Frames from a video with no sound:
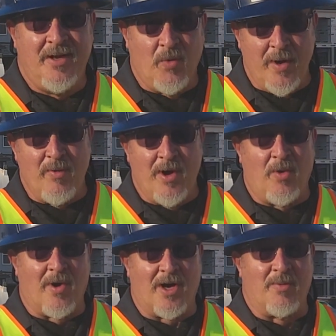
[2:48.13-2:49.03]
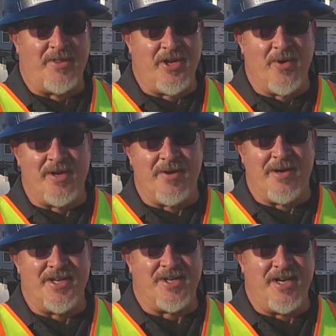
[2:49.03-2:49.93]
We will work with you and your
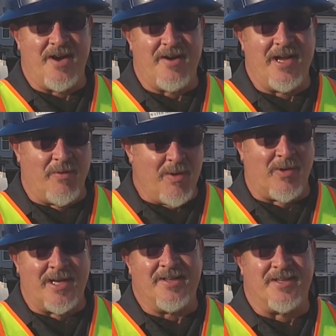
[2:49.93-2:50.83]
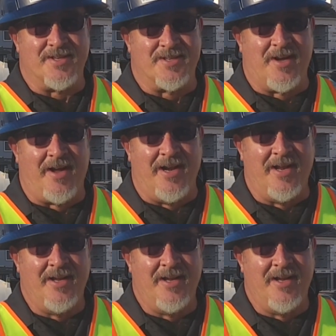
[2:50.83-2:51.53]
engineer, and we will get this done.